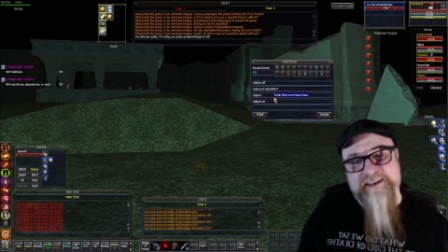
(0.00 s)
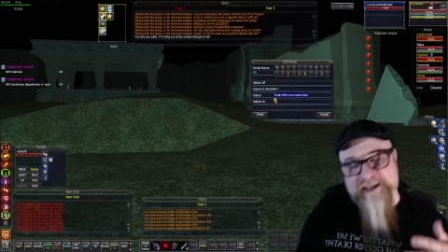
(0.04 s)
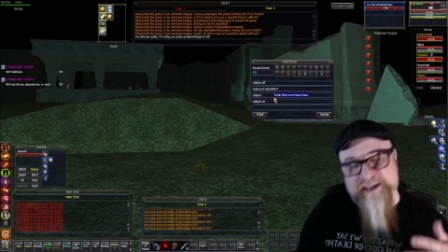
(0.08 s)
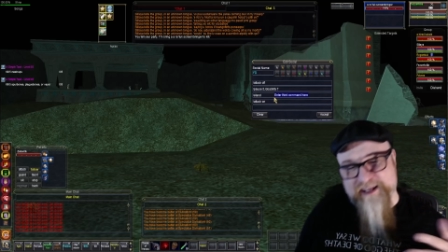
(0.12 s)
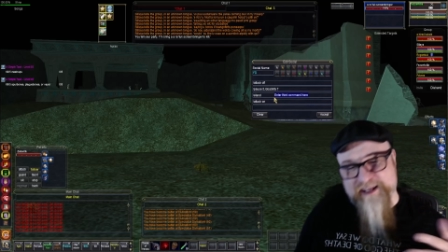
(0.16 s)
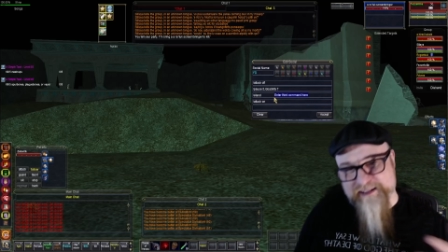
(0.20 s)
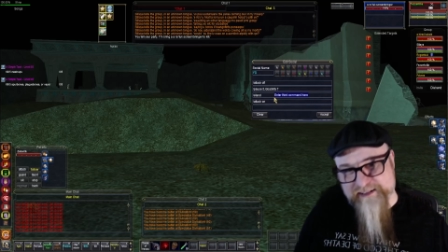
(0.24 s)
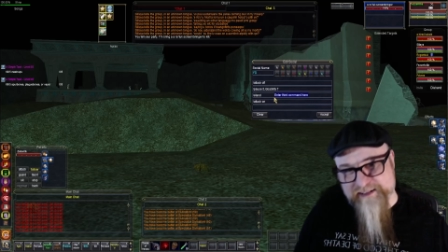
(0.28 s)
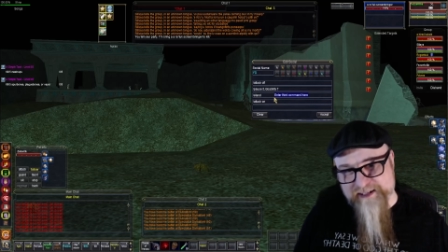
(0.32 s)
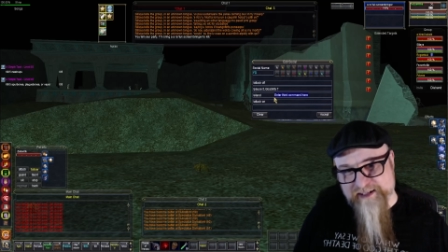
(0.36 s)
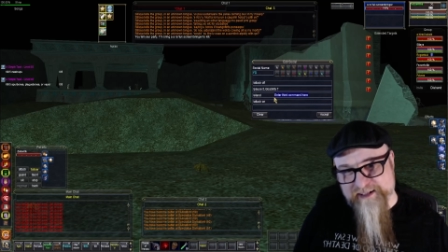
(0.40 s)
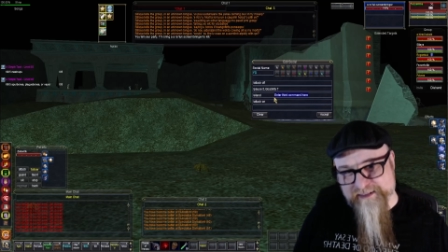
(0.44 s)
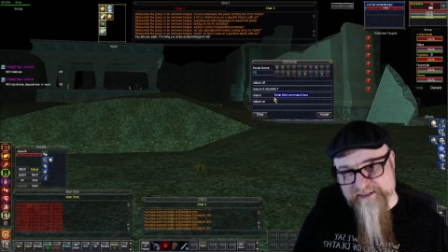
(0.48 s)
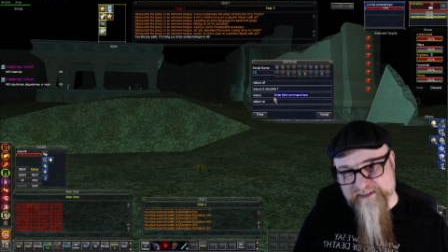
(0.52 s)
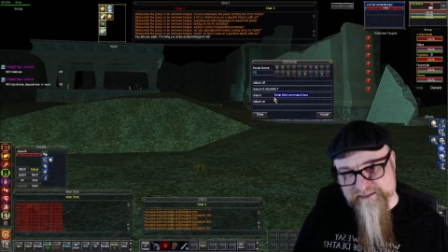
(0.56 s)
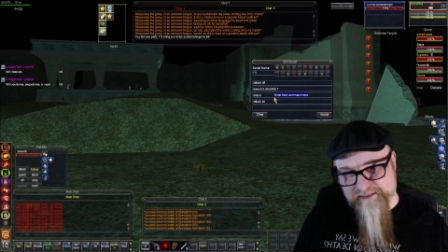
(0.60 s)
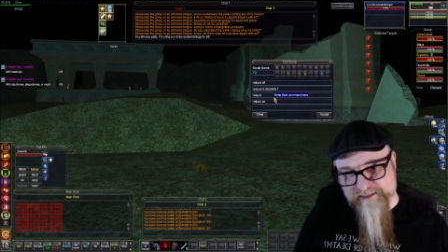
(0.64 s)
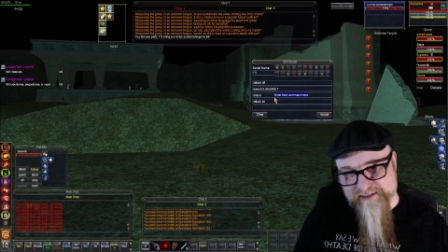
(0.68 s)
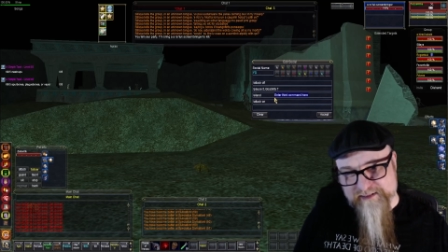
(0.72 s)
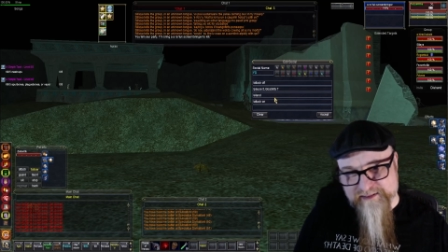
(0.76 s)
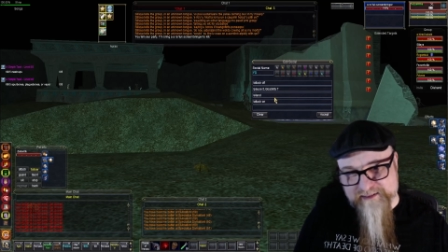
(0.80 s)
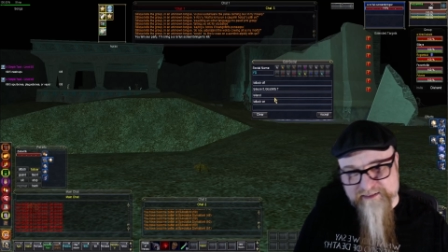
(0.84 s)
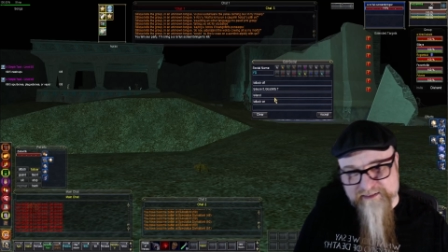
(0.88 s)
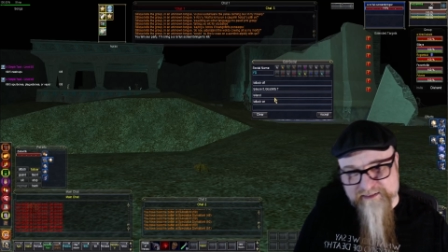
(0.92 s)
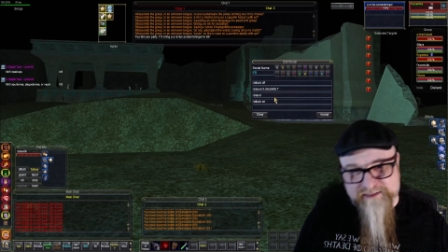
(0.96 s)
and then
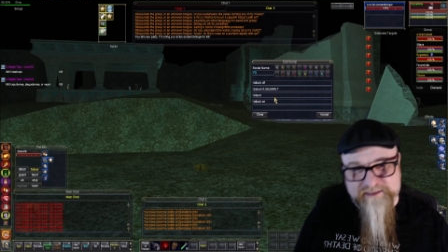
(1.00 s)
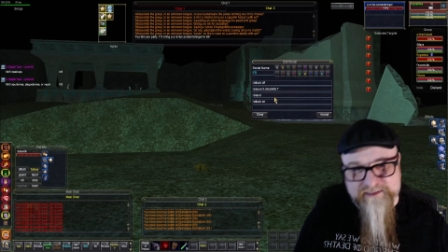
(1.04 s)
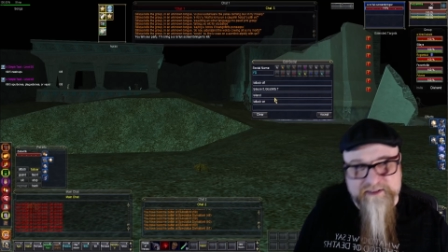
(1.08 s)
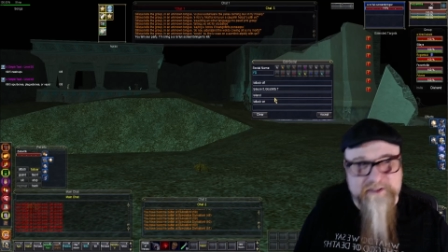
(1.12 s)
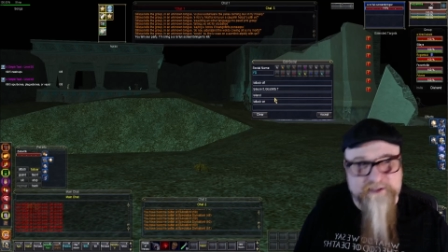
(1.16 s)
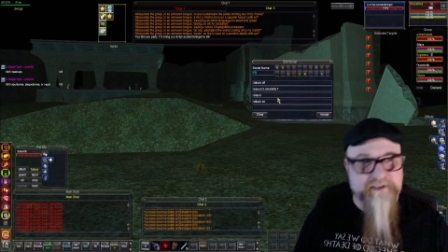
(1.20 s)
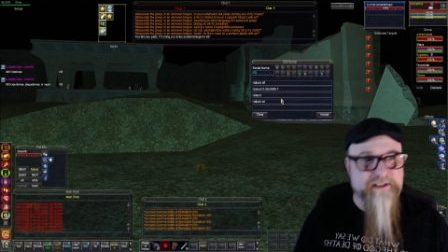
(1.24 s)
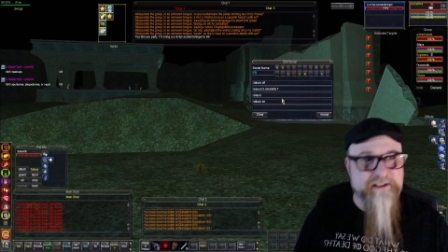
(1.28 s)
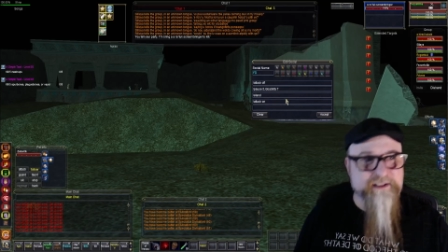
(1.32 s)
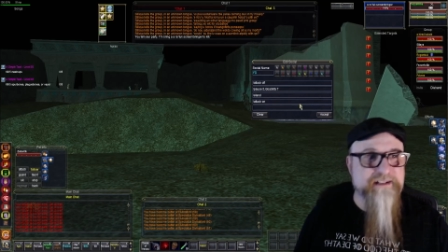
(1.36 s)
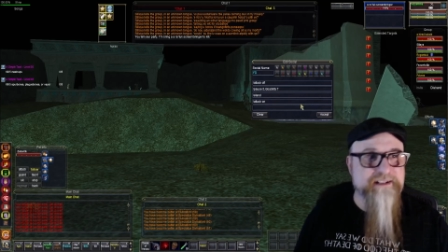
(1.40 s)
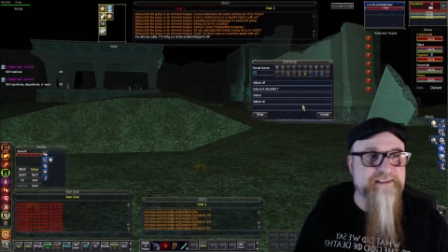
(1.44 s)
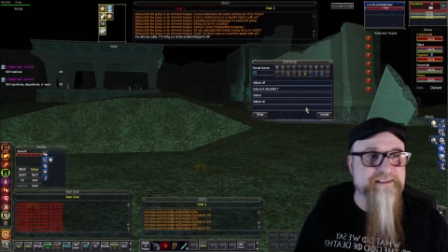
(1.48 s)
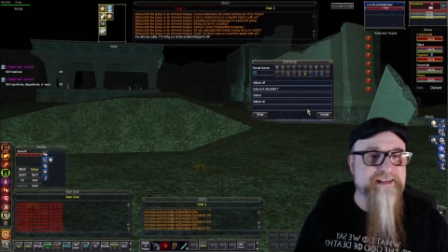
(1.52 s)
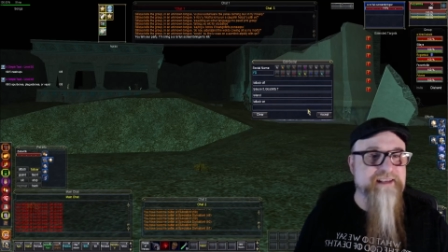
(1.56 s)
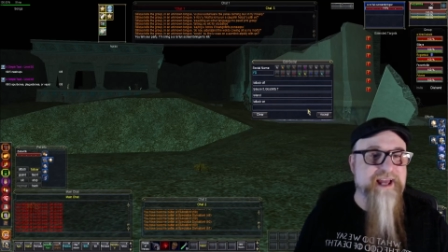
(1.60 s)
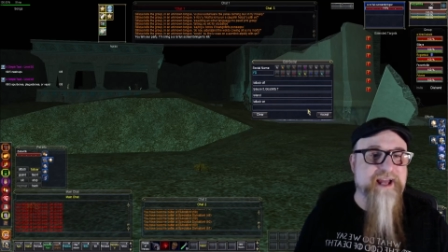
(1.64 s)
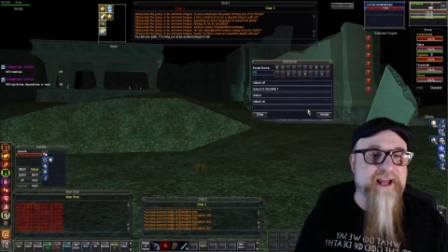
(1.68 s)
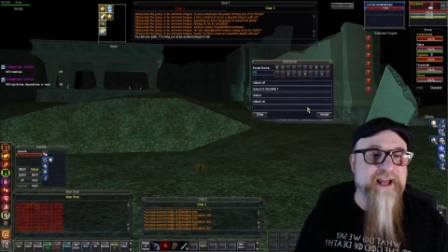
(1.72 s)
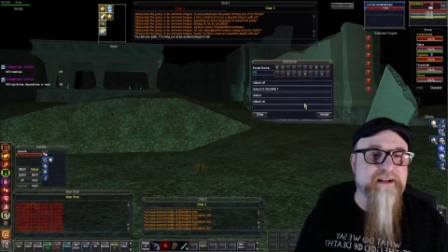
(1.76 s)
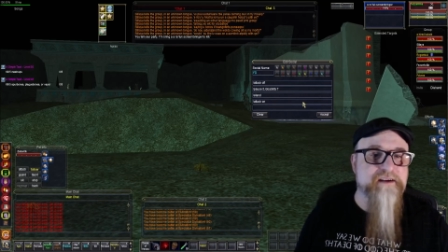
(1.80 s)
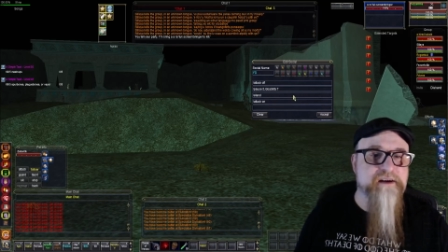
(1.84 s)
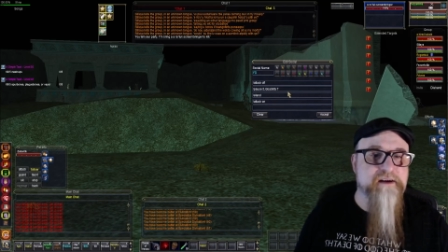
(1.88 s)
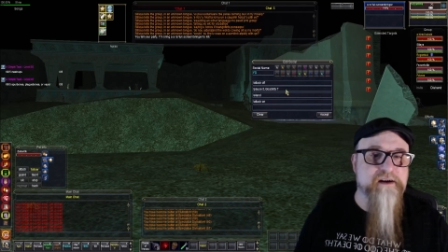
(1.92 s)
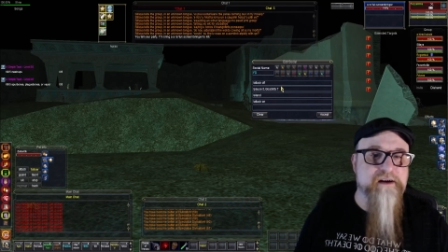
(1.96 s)
turning
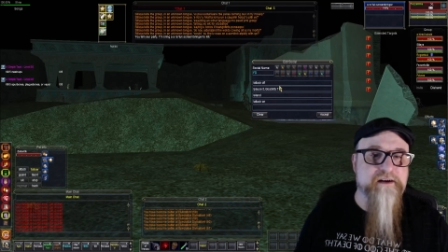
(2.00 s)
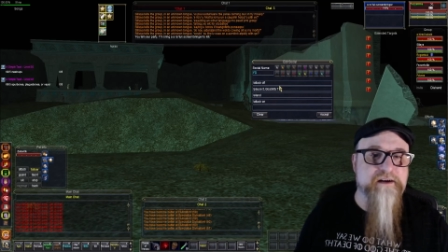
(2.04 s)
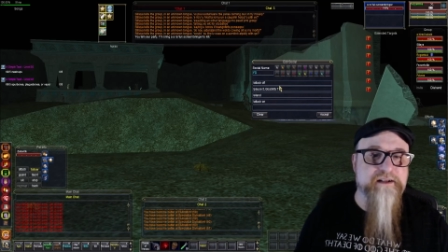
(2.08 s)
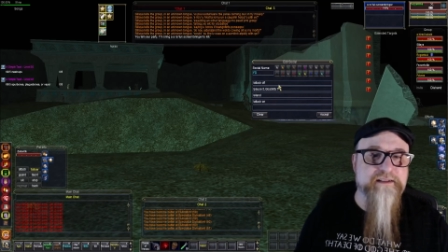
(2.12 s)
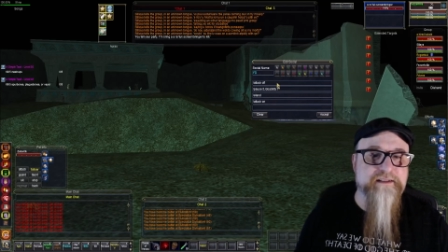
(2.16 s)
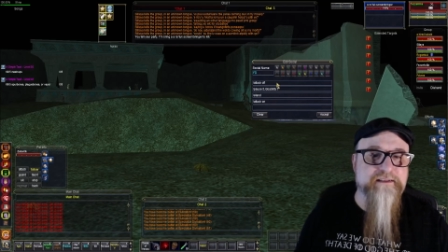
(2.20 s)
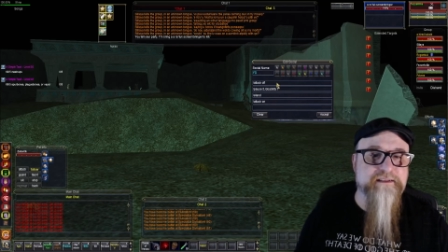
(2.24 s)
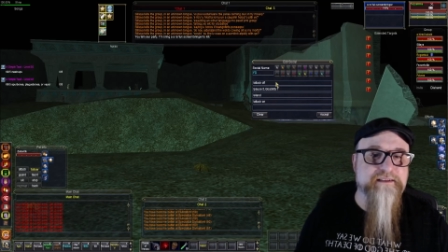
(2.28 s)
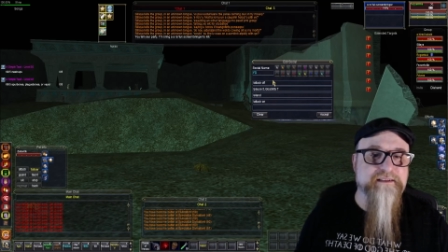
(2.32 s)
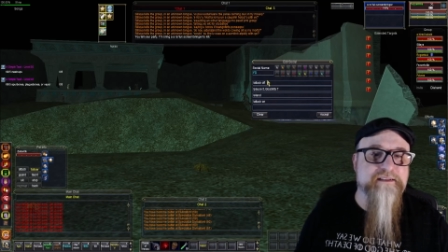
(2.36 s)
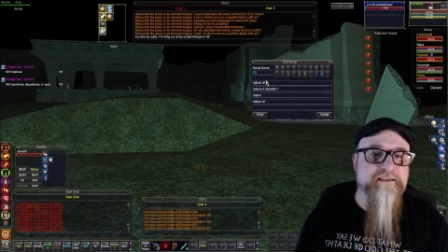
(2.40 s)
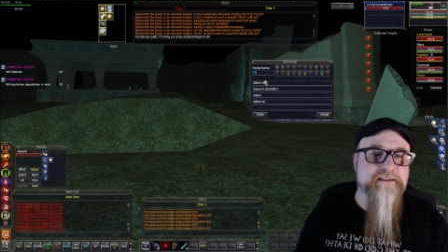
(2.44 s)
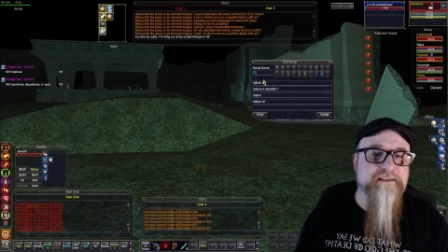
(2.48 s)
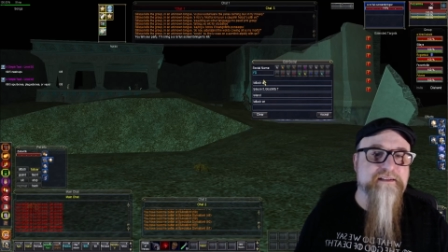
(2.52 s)
attack on